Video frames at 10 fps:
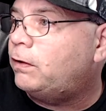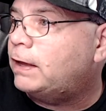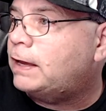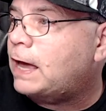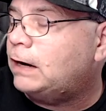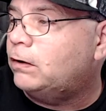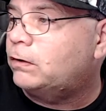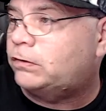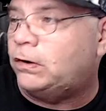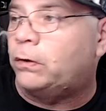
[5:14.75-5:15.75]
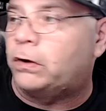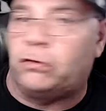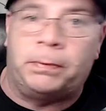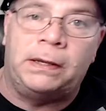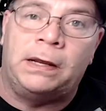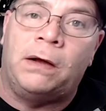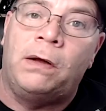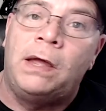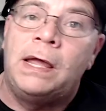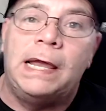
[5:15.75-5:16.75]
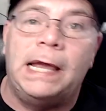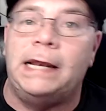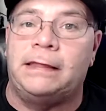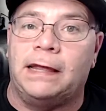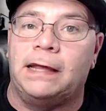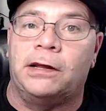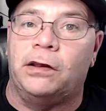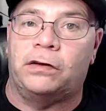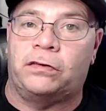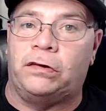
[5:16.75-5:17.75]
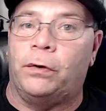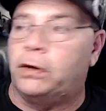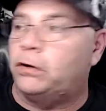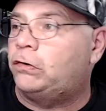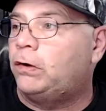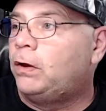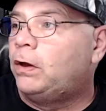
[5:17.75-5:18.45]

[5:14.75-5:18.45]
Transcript: And they kind of look Snokish, but you know, anything could look Snokish.